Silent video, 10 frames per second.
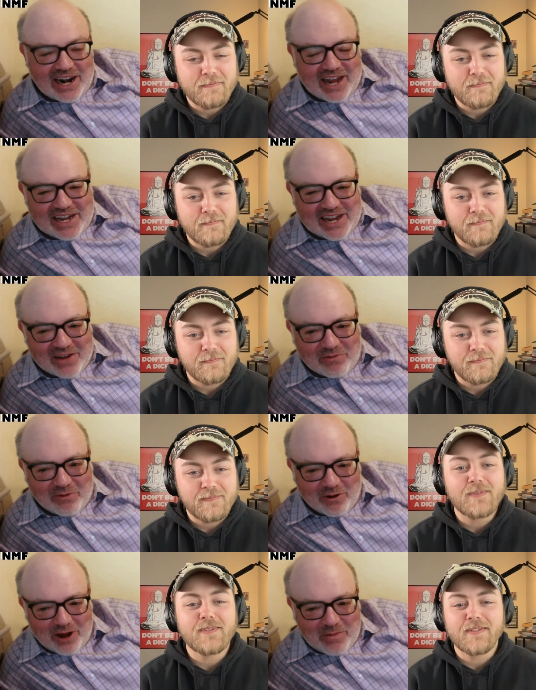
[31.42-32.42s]
Speaker 1: idea
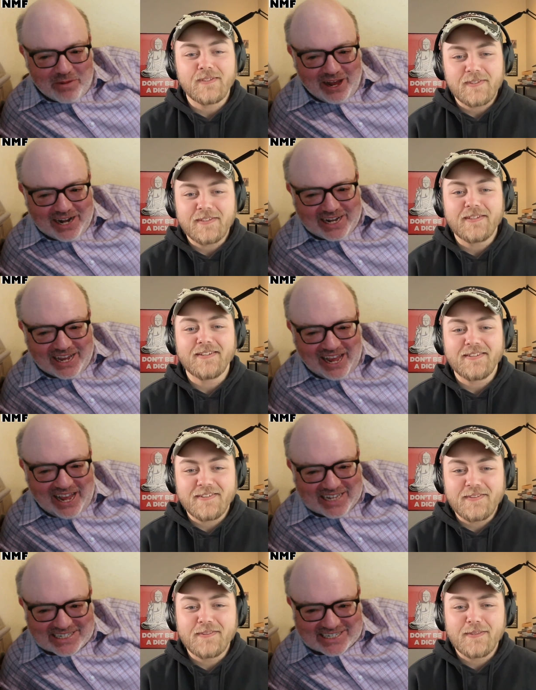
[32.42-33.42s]
for a
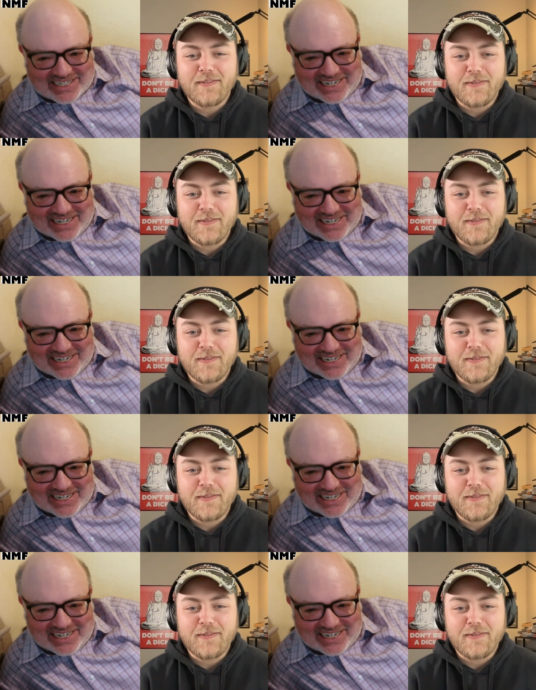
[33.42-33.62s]
podcast.